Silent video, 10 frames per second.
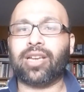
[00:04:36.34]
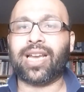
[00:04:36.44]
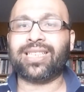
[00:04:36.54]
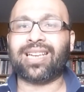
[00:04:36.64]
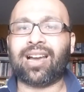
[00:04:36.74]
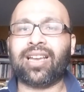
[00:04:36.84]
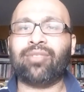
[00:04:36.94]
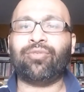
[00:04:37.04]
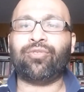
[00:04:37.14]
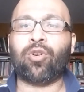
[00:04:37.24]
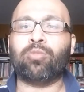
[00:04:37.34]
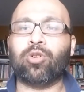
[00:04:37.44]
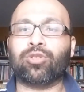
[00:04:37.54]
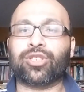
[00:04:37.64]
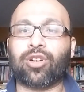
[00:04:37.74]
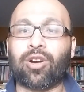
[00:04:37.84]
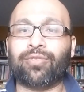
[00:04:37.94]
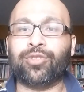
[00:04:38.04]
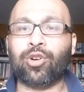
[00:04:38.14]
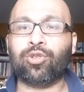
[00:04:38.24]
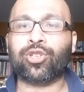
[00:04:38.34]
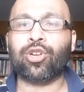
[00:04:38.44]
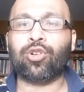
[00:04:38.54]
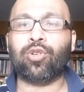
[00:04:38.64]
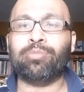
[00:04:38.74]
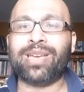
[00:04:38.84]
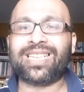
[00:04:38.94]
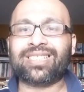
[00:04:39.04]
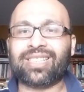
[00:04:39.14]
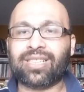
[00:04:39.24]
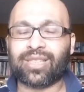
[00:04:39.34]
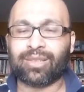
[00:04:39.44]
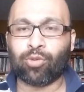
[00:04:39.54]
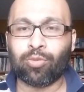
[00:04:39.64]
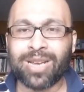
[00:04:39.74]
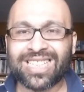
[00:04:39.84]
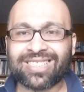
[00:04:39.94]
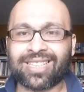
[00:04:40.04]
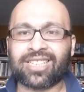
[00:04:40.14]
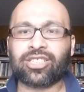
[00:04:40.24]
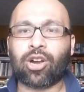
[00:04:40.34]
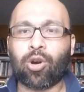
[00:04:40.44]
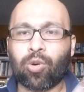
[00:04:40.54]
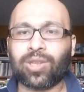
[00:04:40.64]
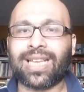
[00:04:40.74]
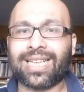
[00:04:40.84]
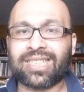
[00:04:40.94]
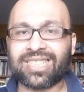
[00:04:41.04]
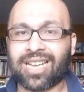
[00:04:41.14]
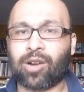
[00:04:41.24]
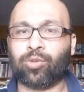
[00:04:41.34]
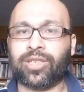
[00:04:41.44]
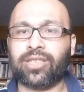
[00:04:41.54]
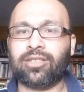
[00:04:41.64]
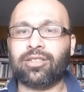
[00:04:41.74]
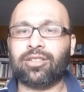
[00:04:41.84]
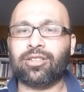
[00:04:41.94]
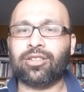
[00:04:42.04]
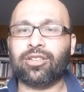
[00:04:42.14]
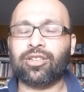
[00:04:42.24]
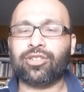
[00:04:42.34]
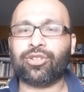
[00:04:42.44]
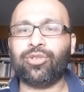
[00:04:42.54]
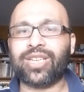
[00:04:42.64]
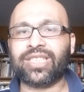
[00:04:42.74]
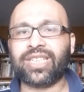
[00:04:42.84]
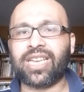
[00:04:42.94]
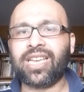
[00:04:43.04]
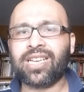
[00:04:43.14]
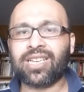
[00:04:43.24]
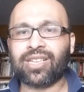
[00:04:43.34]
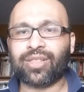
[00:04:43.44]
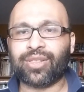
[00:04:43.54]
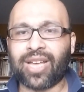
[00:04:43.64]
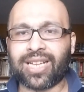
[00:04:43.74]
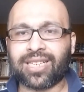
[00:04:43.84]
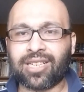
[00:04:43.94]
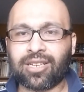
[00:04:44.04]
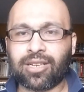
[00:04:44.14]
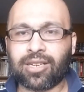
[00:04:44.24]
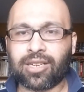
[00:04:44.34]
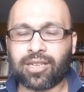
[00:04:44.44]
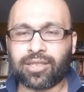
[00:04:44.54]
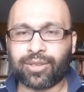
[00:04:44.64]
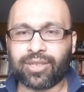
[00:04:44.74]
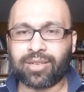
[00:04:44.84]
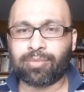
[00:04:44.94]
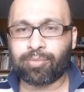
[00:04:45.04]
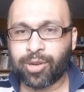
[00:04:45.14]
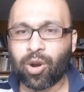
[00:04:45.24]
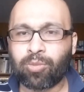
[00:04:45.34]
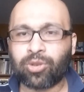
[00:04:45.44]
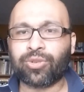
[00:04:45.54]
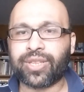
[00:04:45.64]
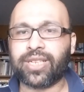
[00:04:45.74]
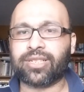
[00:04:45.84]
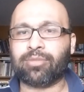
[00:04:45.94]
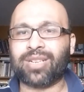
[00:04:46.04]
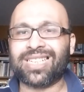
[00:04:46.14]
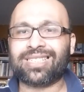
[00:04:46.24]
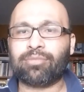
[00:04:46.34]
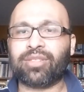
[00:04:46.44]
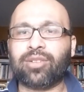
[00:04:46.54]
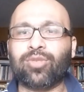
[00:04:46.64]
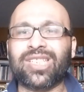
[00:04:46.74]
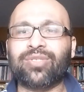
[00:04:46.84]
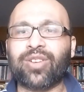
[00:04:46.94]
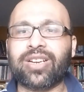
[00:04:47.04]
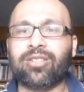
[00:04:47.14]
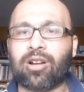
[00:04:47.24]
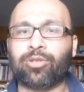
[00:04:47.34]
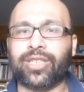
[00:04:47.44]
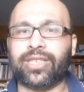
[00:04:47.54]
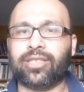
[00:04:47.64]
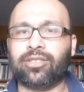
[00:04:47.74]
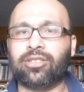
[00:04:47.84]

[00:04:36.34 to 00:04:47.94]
and I am foremost of those who makes things whole and sound. So you can see that the pure monotheism is something which is very grounded.